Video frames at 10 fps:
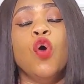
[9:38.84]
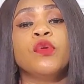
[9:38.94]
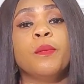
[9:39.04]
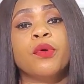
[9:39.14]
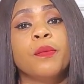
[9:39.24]
of
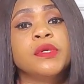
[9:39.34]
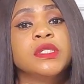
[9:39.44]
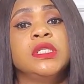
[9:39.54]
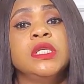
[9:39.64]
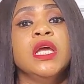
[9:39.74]
the
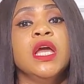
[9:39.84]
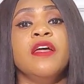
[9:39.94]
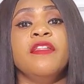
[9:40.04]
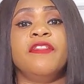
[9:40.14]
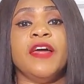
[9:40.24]
property
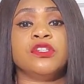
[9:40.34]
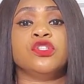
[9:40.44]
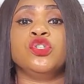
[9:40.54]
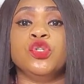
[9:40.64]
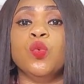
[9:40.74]

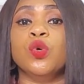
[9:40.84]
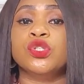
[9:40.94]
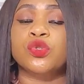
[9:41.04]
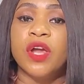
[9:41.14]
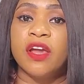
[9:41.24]
that you
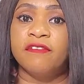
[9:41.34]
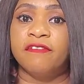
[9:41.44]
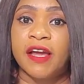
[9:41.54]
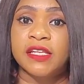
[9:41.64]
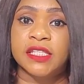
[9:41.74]
want to
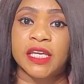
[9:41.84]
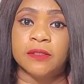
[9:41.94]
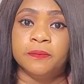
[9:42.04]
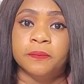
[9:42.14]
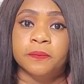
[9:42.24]
invest
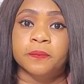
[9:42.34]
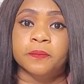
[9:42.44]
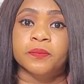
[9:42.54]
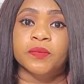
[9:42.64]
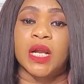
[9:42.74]
in.
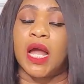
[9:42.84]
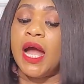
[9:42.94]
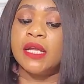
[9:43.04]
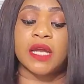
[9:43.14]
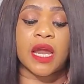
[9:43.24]

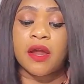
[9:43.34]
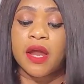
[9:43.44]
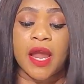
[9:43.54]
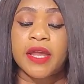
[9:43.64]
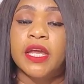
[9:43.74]
At
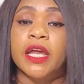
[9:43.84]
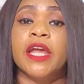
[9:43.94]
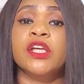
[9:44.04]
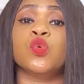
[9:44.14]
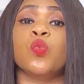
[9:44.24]
Ehi
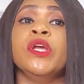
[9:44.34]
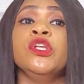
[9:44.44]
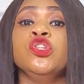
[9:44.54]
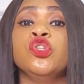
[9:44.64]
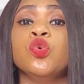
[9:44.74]
Kings,
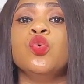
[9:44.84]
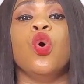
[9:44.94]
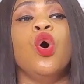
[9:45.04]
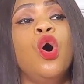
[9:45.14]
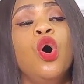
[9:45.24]
we
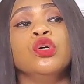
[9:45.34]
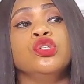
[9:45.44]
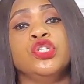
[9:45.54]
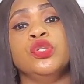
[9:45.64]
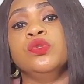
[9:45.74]
do
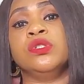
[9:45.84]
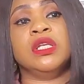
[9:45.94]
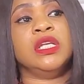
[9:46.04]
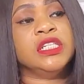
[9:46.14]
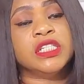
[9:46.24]
all due
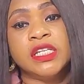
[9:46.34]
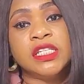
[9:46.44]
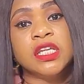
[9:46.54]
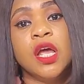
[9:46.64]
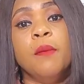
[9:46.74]

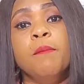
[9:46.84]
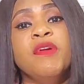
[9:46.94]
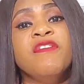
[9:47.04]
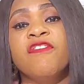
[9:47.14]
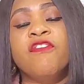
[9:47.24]
diligence
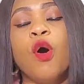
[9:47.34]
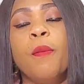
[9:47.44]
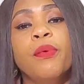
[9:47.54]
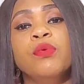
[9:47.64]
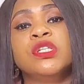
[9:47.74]
before
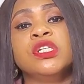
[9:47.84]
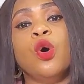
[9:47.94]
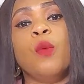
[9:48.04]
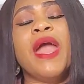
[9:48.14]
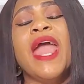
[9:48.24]
putting
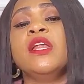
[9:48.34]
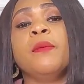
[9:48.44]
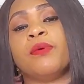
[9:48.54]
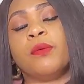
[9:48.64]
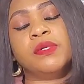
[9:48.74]
up
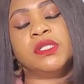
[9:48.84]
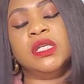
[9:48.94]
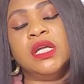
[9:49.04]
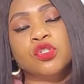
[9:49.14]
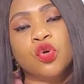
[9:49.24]
any
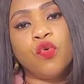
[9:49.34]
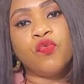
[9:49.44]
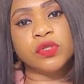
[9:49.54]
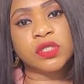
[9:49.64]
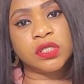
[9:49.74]
property at all
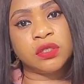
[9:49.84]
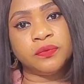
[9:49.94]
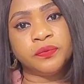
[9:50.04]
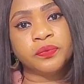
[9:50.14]
for sale.